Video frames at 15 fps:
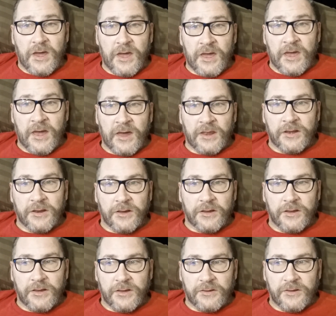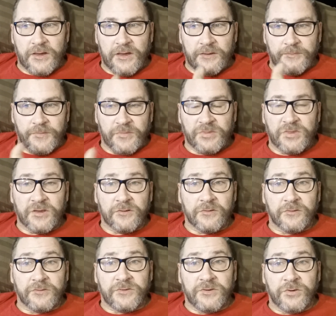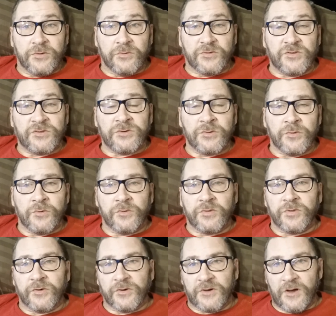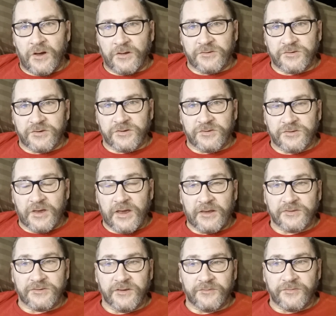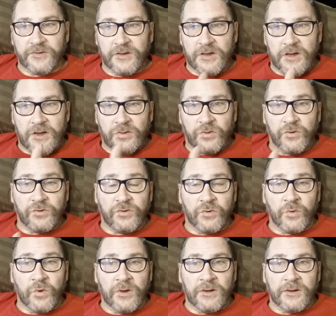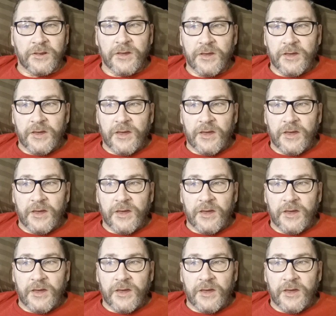and to soothe their conscience as if they're doing